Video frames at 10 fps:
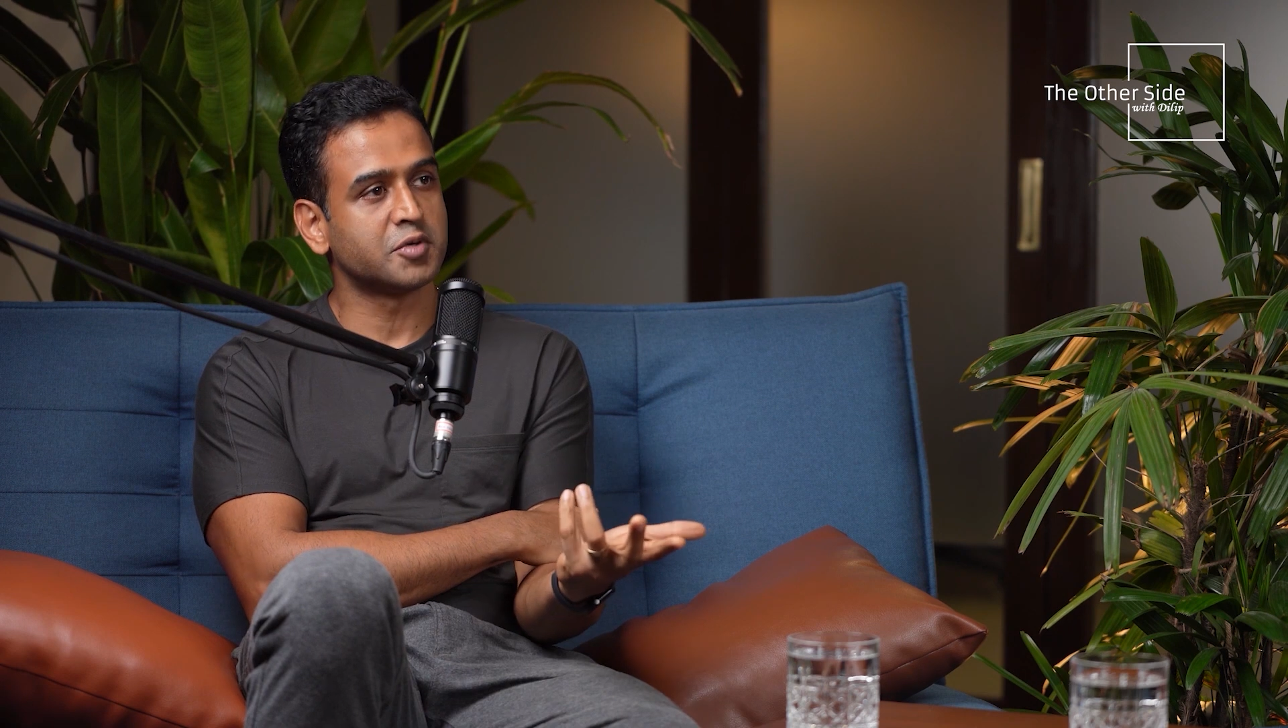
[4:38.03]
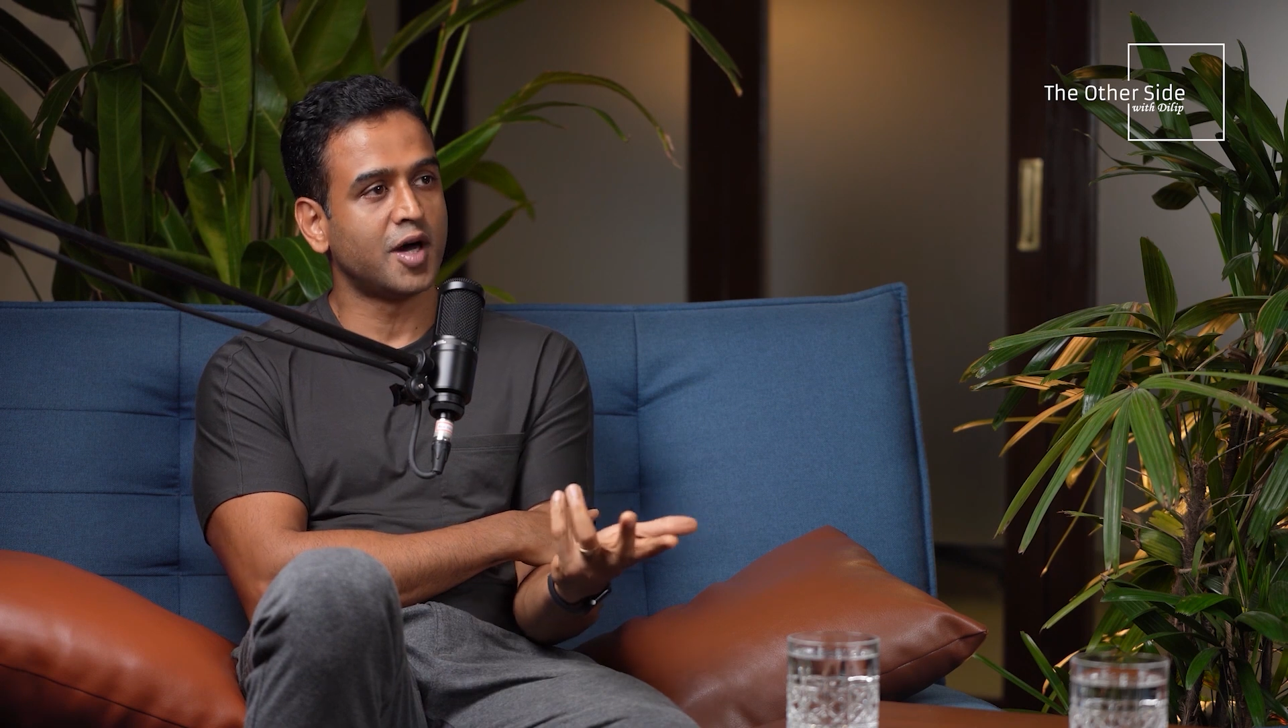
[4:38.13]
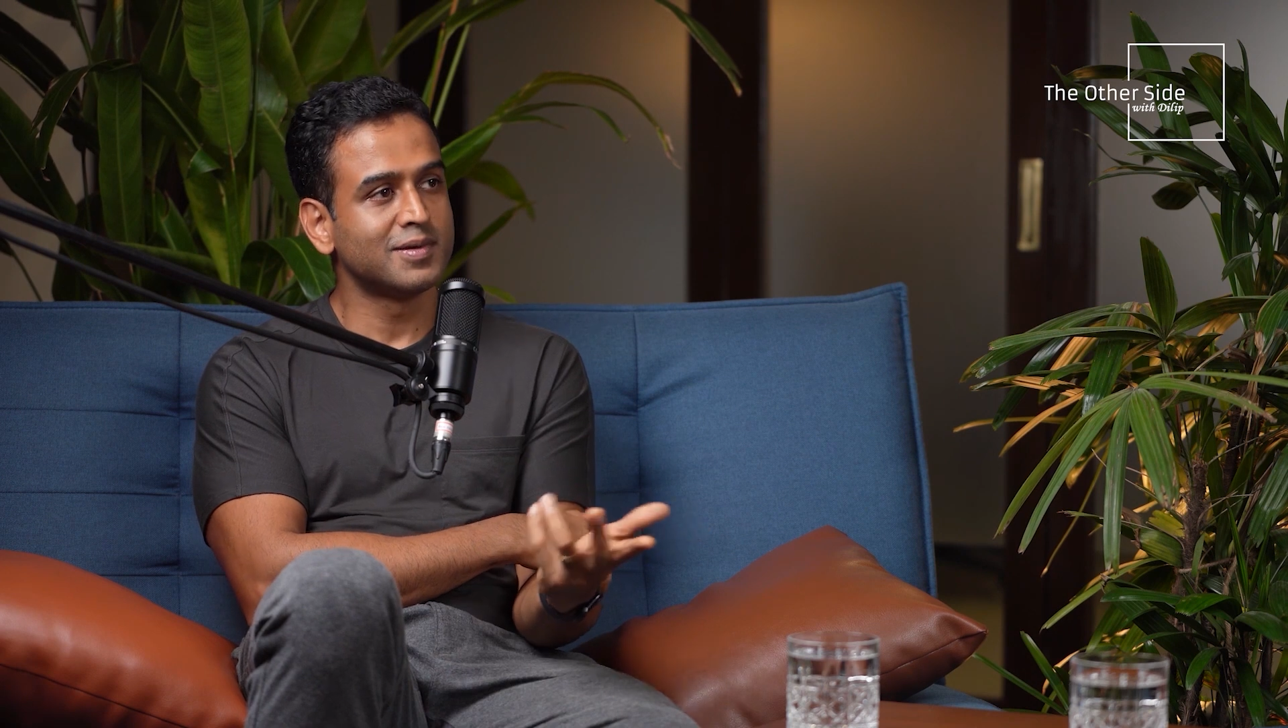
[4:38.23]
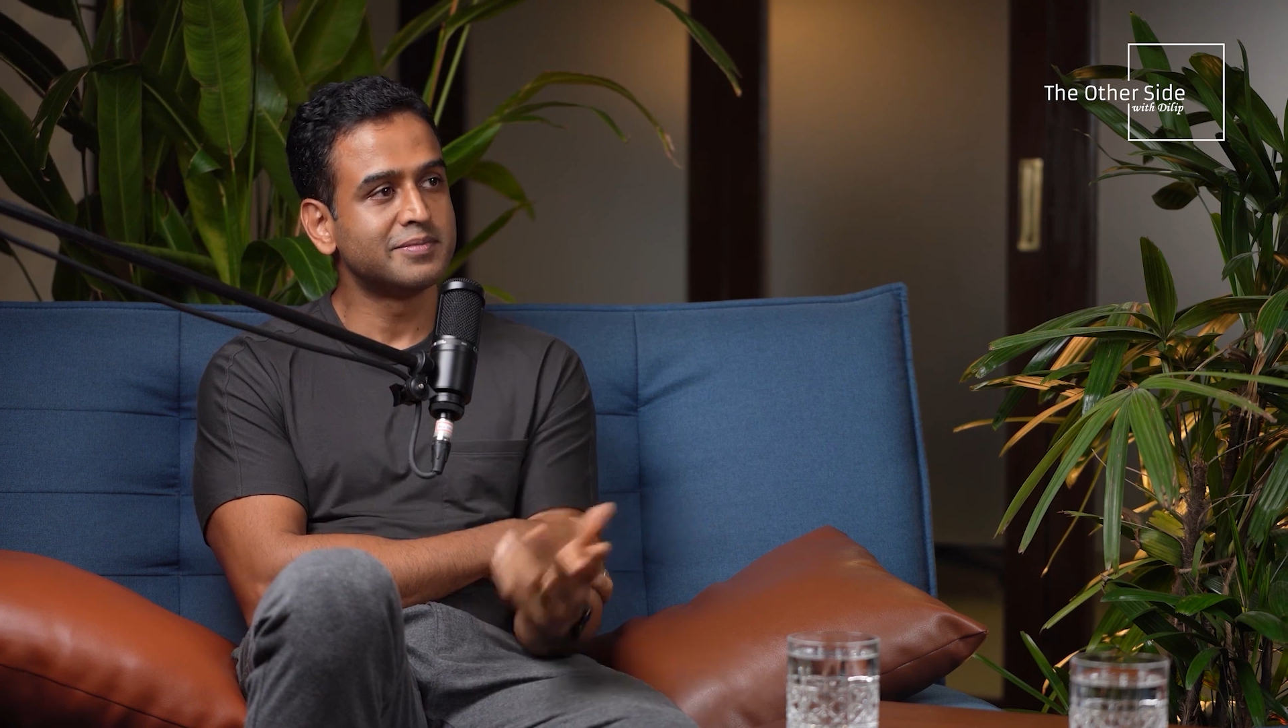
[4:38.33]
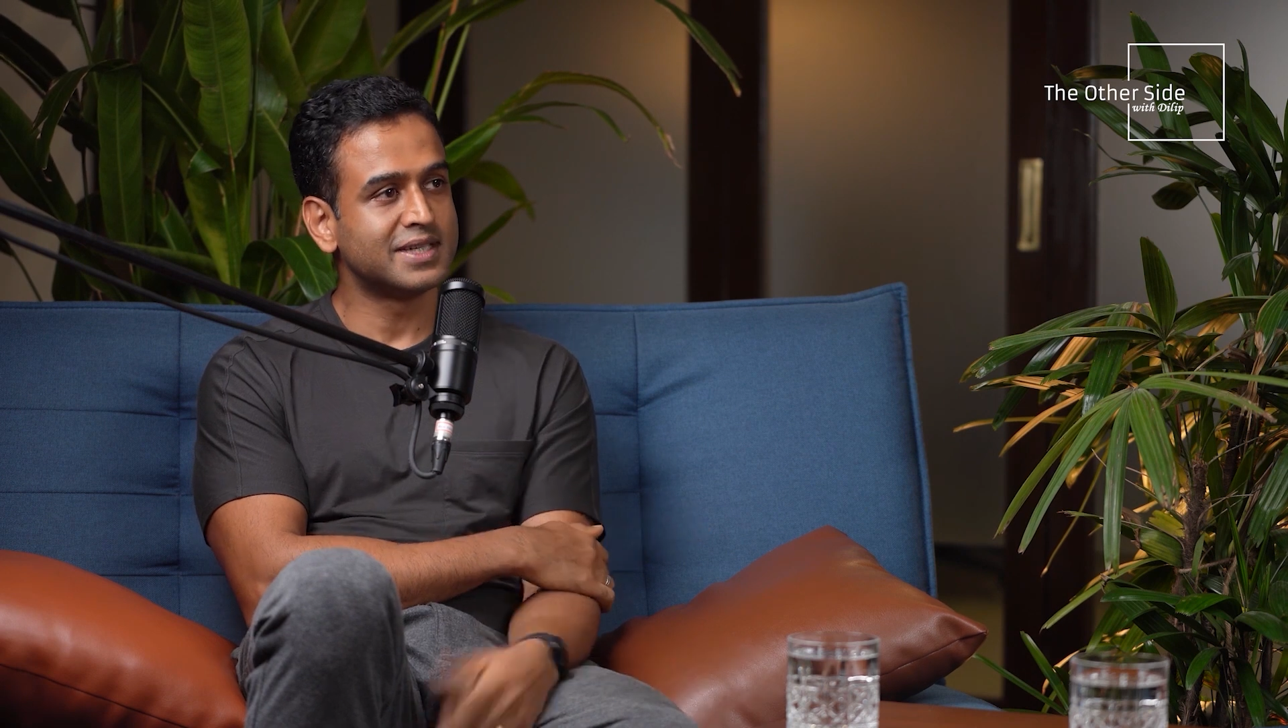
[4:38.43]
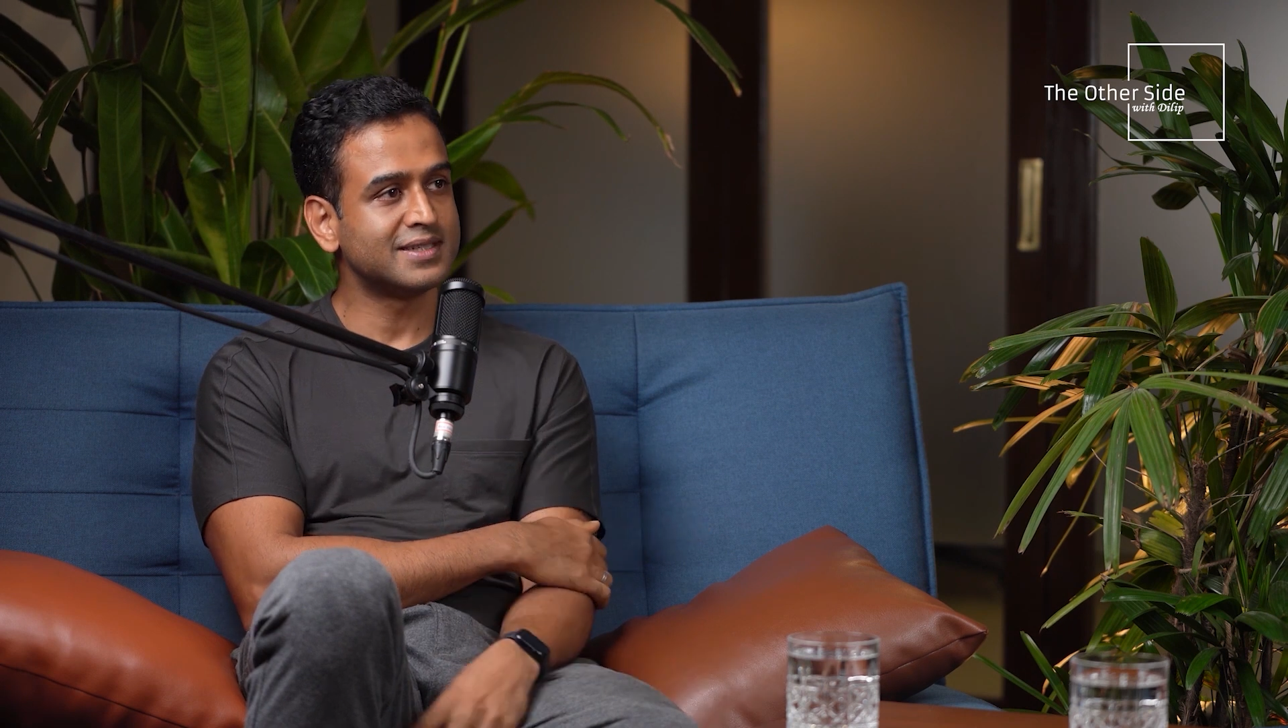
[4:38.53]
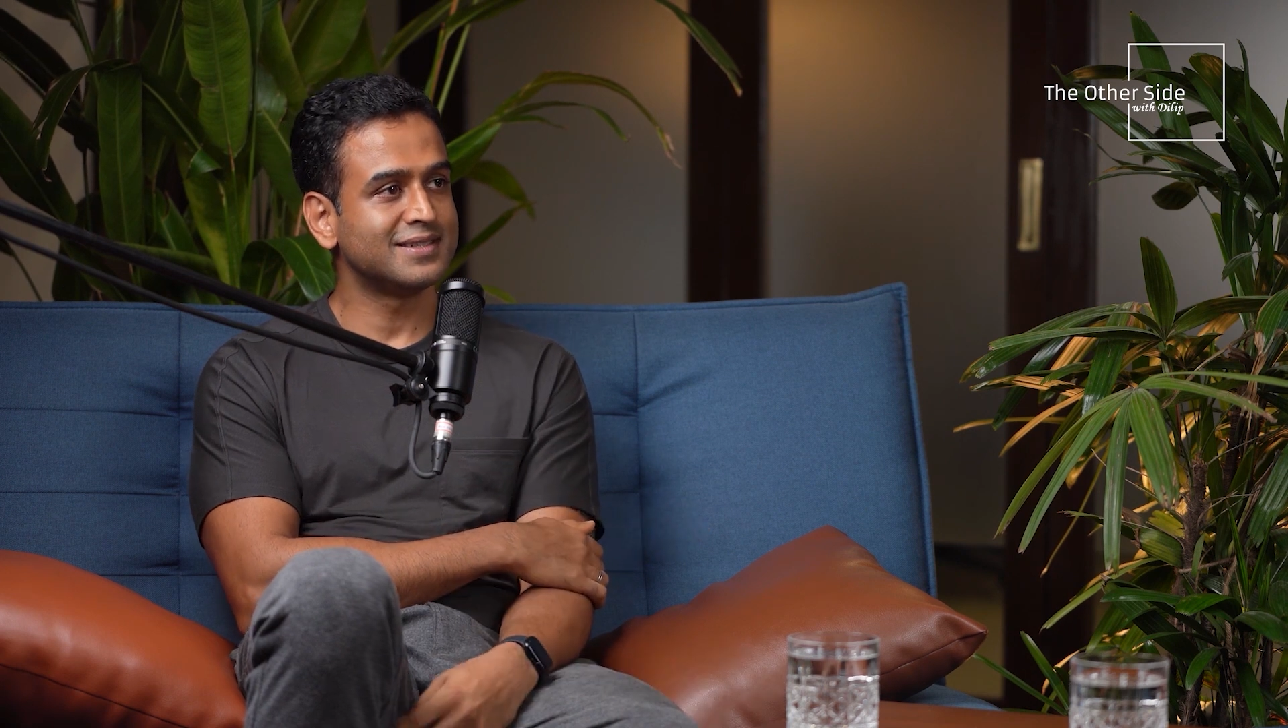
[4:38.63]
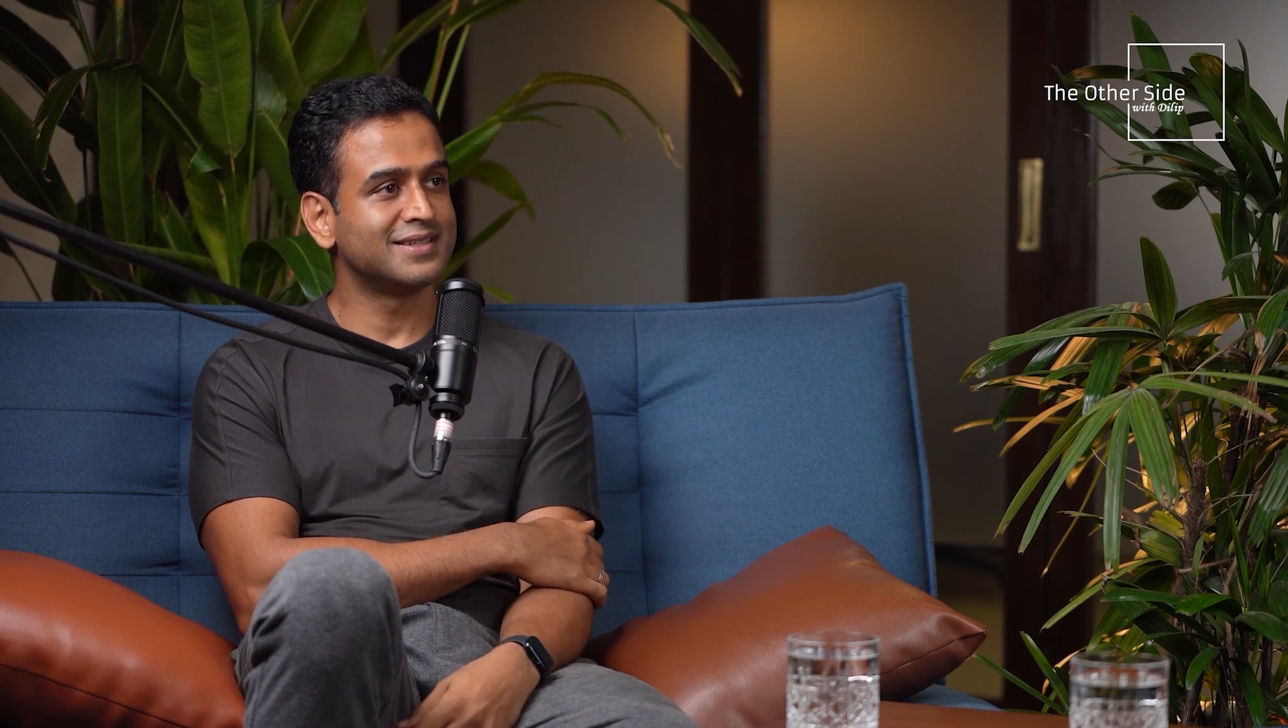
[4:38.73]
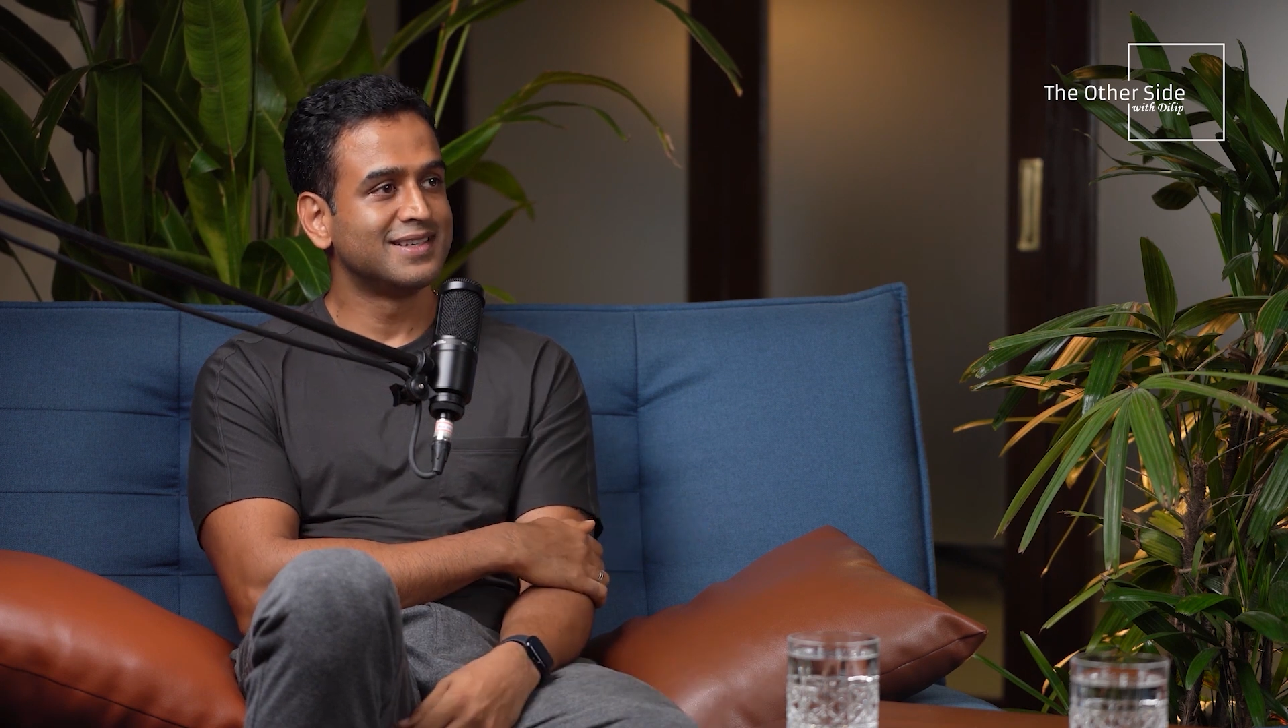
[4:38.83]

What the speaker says: problem, but